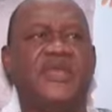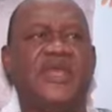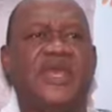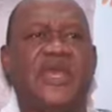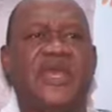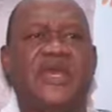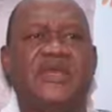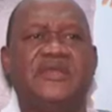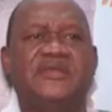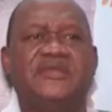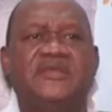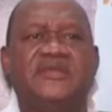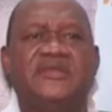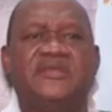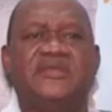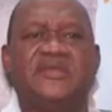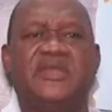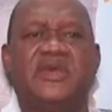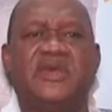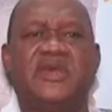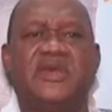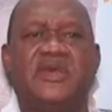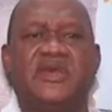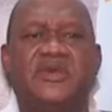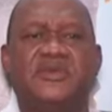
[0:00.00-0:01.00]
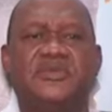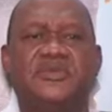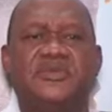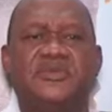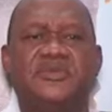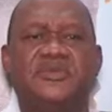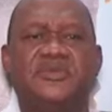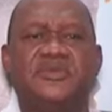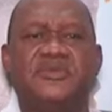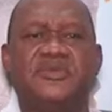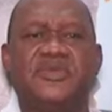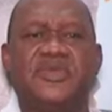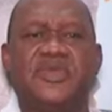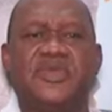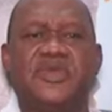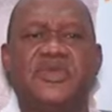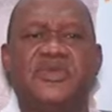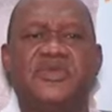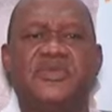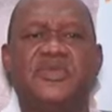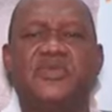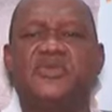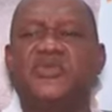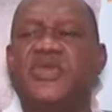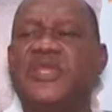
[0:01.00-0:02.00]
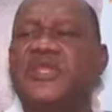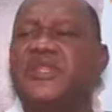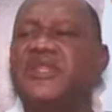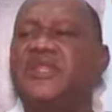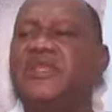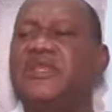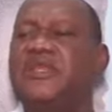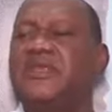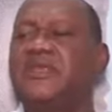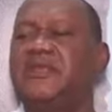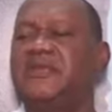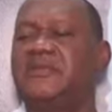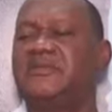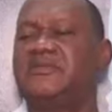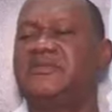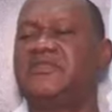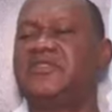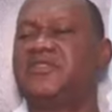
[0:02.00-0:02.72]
And you quickly